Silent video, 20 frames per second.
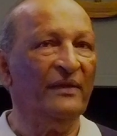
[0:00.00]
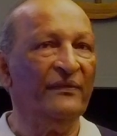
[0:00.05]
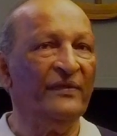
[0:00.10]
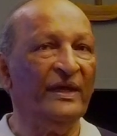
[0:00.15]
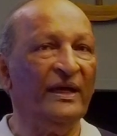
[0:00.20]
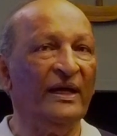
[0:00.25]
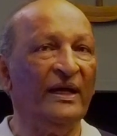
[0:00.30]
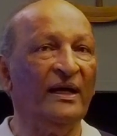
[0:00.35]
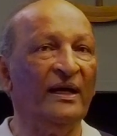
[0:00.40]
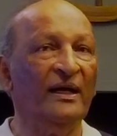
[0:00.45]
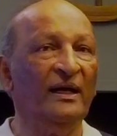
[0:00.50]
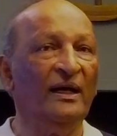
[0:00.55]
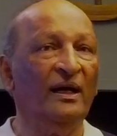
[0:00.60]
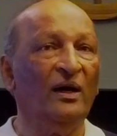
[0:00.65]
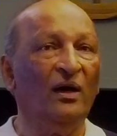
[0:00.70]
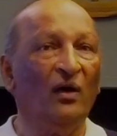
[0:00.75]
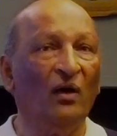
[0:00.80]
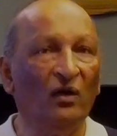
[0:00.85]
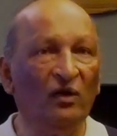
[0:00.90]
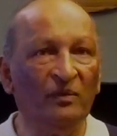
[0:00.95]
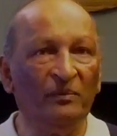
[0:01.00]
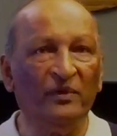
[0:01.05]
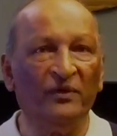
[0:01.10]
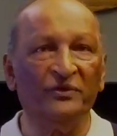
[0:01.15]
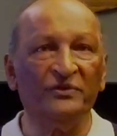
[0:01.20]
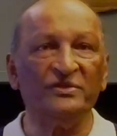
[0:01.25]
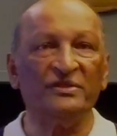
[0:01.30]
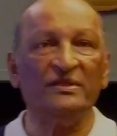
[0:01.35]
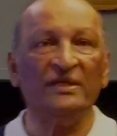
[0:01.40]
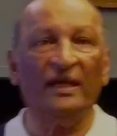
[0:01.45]
They are
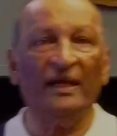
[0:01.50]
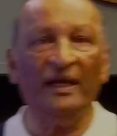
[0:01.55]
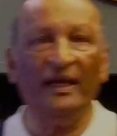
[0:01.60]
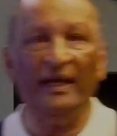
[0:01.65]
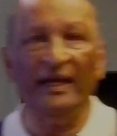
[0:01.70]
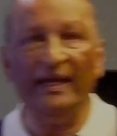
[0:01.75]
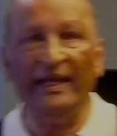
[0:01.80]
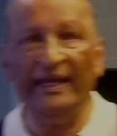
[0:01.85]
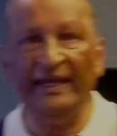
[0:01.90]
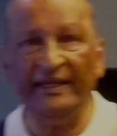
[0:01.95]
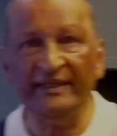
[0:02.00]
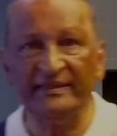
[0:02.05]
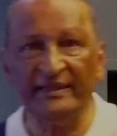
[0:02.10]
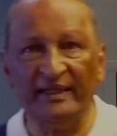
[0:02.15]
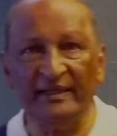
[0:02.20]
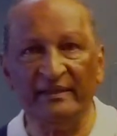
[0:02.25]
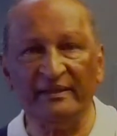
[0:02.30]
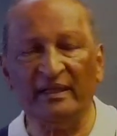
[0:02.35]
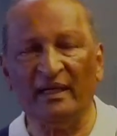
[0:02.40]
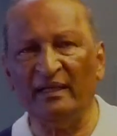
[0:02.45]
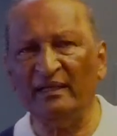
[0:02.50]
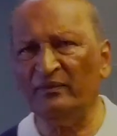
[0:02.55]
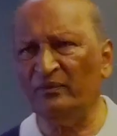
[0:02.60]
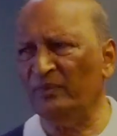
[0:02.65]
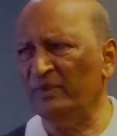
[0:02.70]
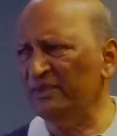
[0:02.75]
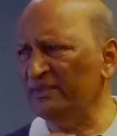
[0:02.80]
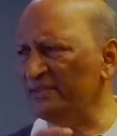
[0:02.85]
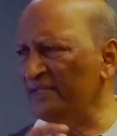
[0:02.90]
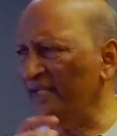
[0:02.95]
almost 800, uh,
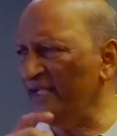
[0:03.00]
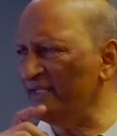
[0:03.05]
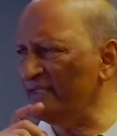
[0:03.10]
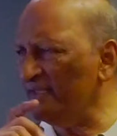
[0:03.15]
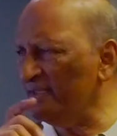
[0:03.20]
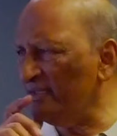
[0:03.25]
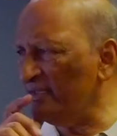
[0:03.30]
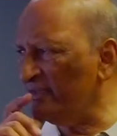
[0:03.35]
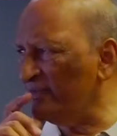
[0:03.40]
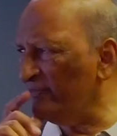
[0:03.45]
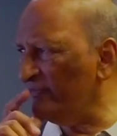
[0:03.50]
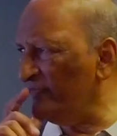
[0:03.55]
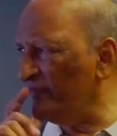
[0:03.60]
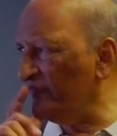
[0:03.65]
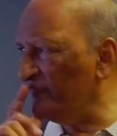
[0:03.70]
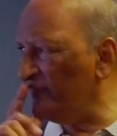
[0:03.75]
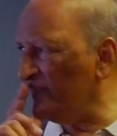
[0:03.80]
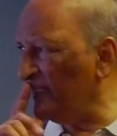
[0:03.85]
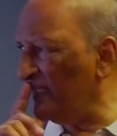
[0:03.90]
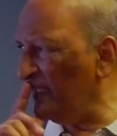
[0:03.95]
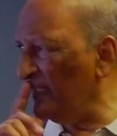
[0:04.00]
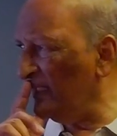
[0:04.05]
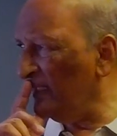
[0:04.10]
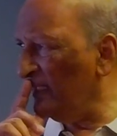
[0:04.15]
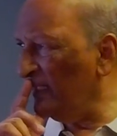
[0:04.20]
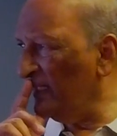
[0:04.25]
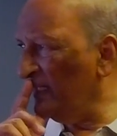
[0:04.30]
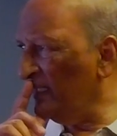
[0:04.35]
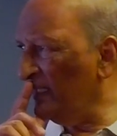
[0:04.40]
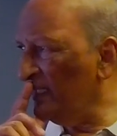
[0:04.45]
what is it, 850
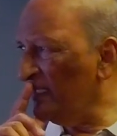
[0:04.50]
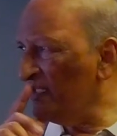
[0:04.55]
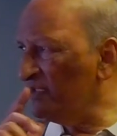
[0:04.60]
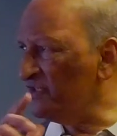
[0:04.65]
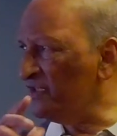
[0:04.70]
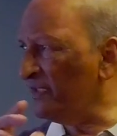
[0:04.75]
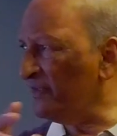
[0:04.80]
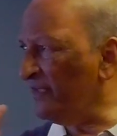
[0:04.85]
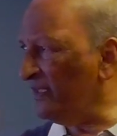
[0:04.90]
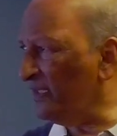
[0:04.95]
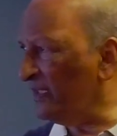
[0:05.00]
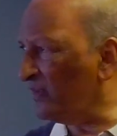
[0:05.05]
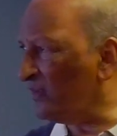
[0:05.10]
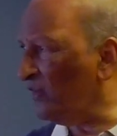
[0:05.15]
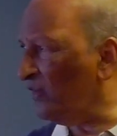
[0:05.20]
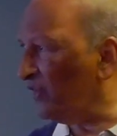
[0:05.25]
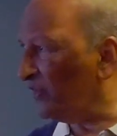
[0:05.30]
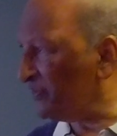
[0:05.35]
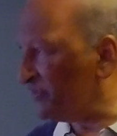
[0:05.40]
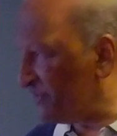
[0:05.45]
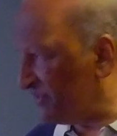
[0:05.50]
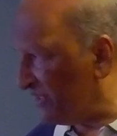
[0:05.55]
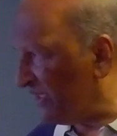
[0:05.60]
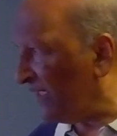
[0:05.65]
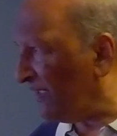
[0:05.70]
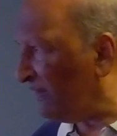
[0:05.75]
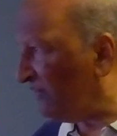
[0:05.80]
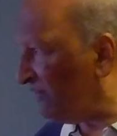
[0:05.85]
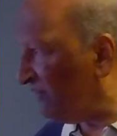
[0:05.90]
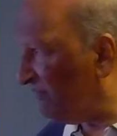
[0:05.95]
Sharia courts
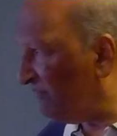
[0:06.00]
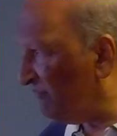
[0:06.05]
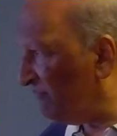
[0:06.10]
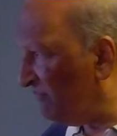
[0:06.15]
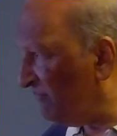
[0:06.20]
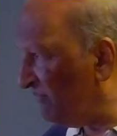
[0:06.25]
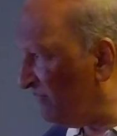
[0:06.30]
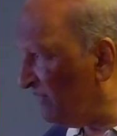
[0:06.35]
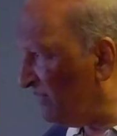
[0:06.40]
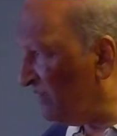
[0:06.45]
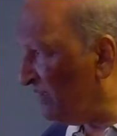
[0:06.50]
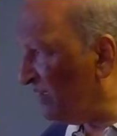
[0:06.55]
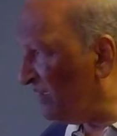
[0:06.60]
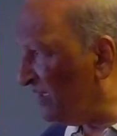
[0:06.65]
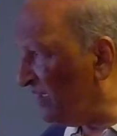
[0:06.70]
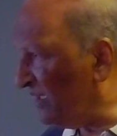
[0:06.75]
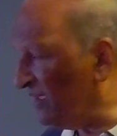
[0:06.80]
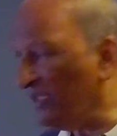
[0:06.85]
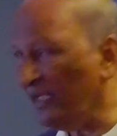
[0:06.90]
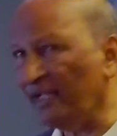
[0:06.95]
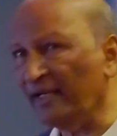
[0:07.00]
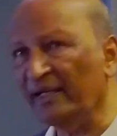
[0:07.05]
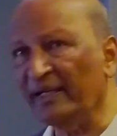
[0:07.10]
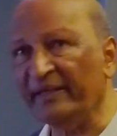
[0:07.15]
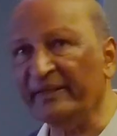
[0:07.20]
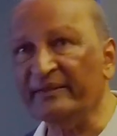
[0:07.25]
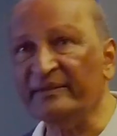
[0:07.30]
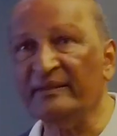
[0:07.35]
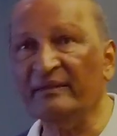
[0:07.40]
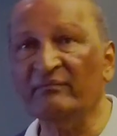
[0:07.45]
now in
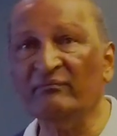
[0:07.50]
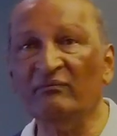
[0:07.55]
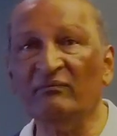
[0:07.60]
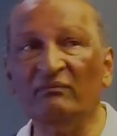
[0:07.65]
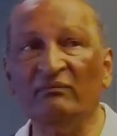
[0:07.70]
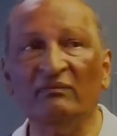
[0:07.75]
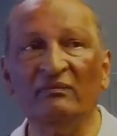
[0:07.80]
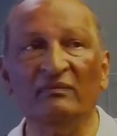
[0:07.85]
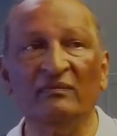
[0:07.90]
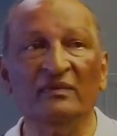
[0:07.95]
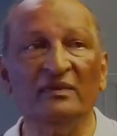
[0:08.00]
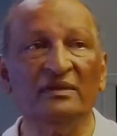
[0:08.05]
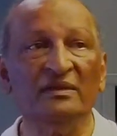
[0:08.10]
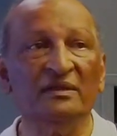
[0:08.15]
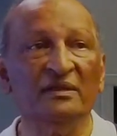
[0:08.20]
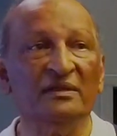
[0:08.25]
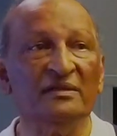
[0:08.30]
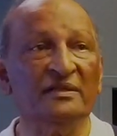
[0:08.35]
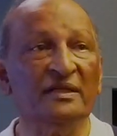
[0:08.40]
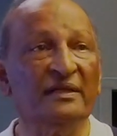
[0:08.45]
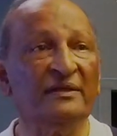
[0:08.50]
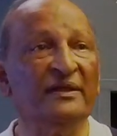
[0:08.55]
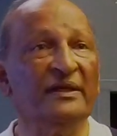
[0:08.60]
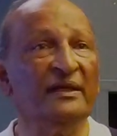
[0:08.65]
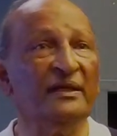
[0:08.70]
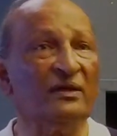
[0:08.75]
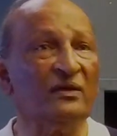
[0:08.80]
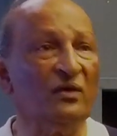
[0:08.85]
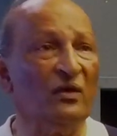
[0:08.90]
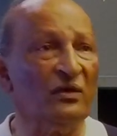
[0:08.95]
England.
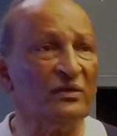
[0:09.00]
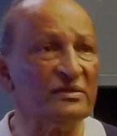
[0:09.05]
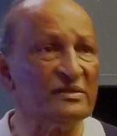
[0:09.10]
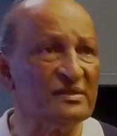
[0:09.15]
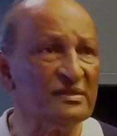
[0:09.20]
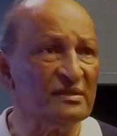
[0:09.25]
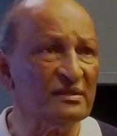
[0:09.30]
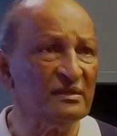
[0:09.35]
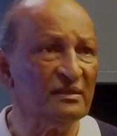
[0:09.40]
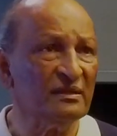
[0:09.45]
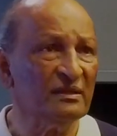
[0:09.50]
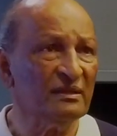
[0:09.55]
Sharia courts.